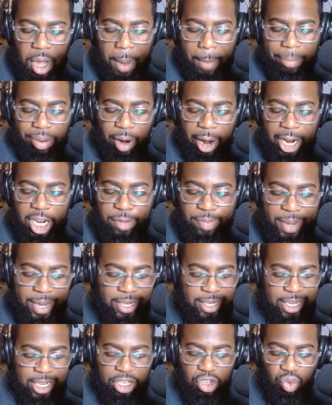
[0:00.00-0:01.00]
Prize
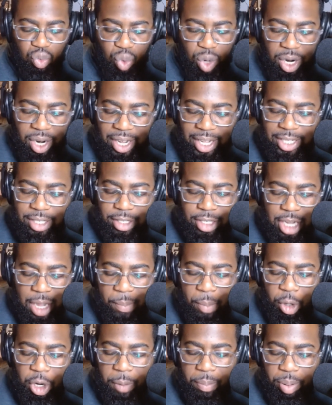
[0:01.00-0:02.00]
Picks is really
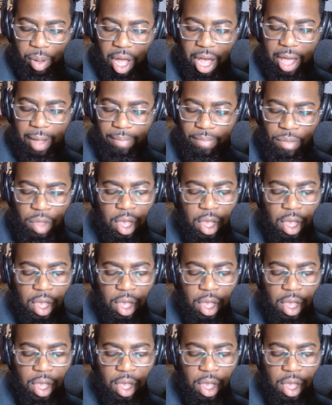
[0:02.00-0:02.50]
simple to play.